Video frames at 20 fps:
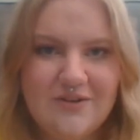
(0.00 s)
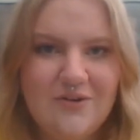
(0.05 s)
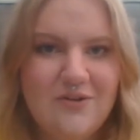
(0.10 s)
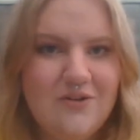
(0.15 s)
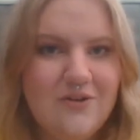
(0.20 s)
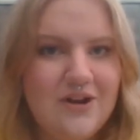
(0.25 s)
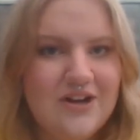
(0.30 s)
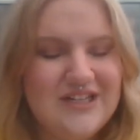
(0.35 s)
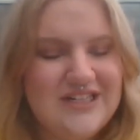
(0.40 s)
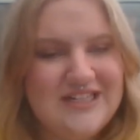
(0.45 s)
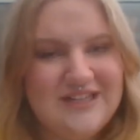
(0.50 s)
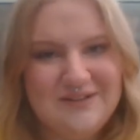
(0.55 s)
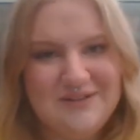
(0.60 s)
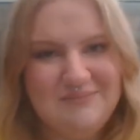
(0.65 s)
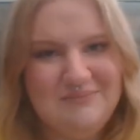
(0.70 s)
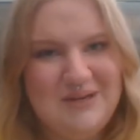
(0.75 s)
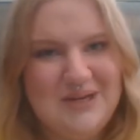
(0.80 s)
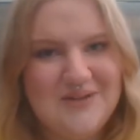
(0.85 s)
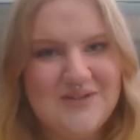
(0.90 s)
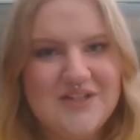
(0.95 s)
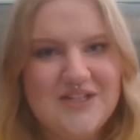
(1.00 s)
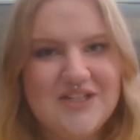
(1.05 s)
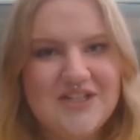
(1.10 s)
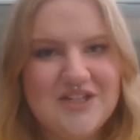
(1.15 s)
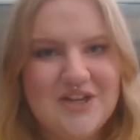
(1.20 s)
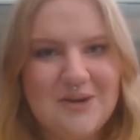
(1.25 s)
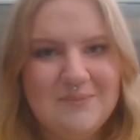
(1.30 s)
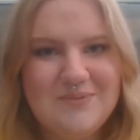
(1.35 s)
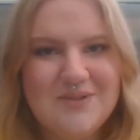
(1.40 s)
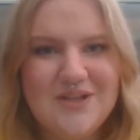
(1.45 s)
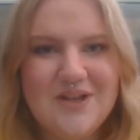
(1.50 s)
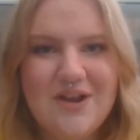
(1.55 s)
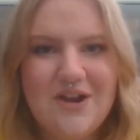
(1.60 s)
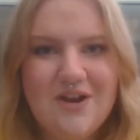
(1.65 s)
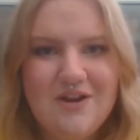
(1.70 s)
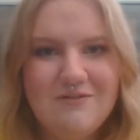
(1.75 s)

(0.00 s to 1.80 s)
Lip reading: or until the music stops.